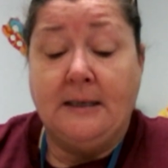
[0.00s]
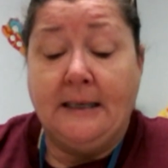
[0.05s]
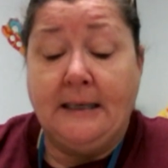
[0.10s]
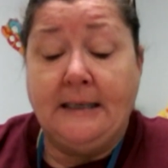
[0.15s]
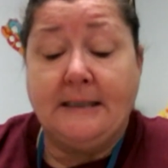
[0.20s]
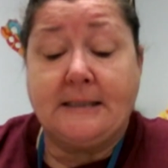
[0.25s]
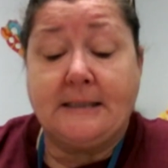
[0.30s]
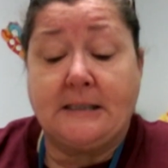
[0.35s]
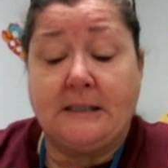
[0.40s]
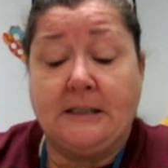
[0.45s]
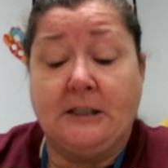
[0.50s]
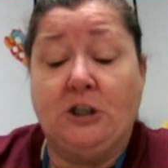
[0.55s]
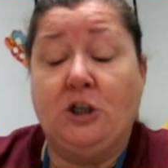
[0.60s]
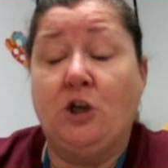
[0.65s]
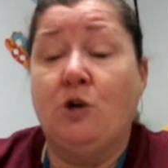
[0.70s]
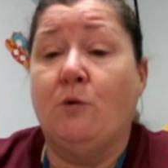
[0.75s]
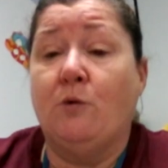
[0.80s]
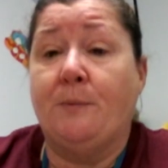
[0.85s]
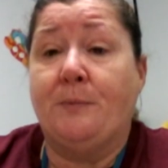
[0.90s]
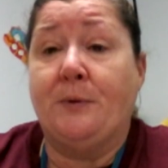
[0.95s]
Hensley,
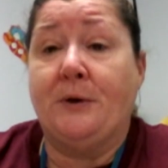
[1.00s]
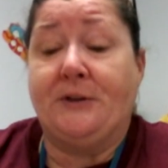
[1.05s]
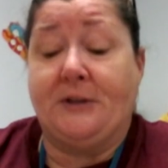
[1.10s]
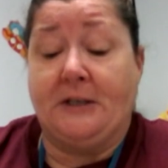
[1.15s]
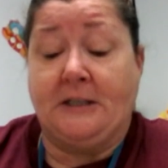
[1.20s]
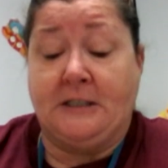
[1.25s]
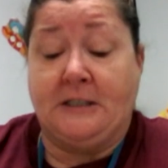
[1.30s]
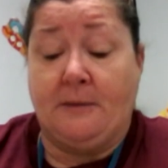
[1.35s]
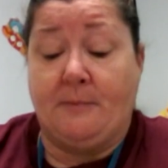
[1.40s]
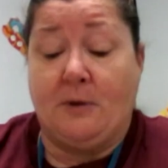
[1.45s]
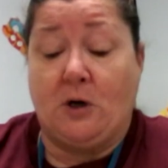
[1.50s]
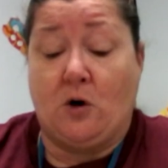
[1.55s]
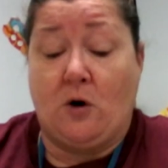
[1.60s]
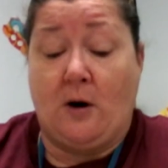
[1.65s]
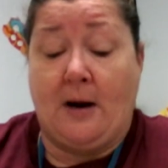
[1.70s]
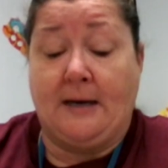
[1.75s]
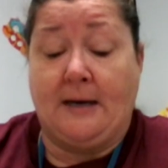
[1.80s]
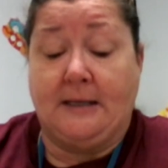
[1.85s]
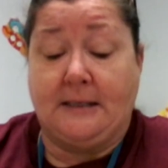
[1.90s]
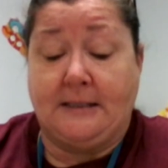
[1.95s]
you will put the
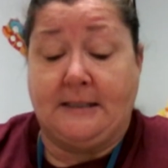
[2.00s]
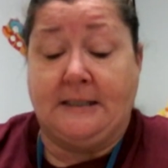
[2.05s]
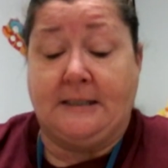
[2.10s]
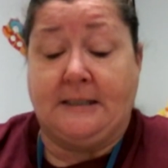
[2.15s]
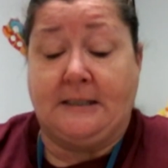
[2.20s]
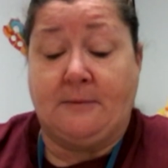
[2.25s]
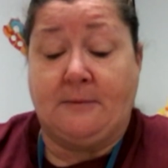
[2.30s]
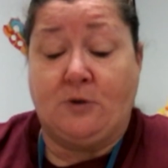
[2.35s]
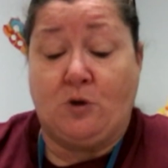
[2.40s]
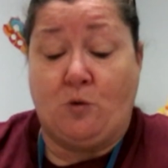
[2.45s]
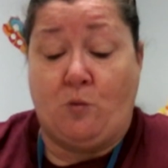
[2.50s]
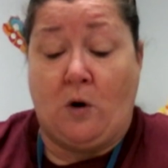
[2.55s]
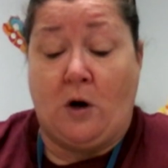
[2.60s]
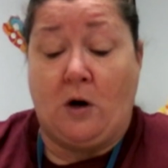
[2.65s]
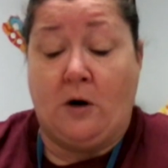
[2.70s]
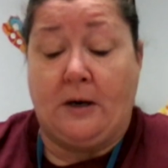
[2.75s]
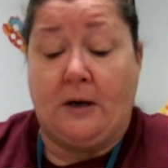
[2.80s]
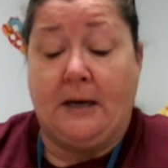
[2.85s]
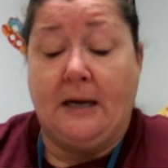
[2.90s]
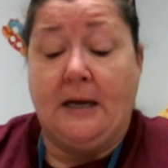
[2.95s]
democratic system to
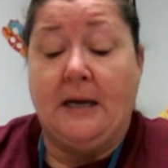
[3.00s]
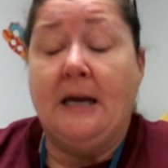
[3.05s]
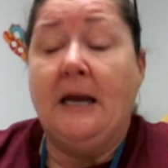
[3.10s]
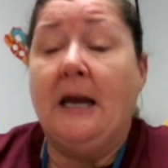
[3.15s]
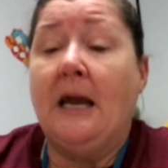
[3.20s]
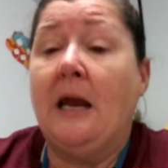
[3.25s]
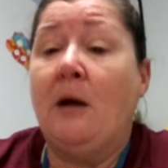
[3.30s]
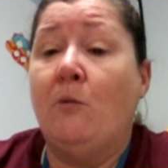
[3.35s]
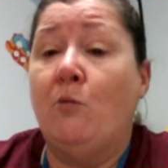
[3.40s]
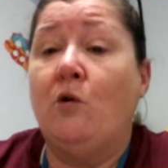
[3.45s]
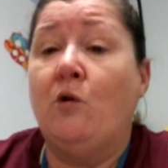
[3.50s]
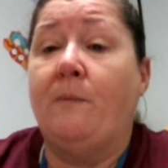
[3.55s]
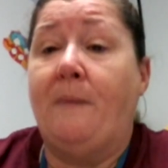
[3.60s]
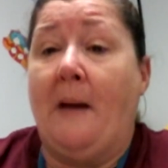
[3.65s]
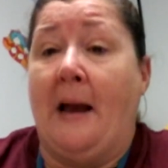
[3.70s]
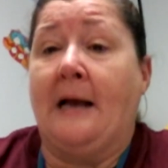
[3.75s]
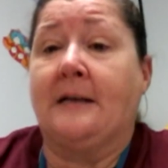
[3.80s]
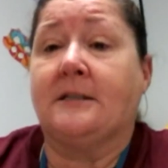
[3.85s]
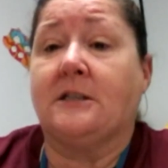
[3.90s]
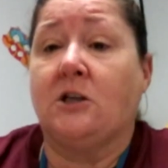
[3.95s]
work and we'll
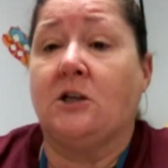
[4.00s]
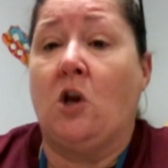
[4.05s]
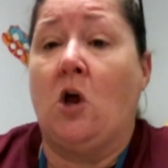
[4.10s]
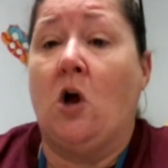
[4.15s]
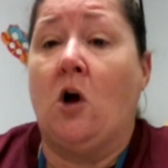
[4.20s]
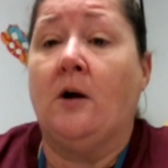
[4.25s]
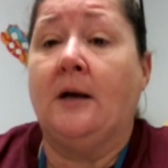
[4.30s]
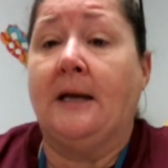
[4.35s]
pass a law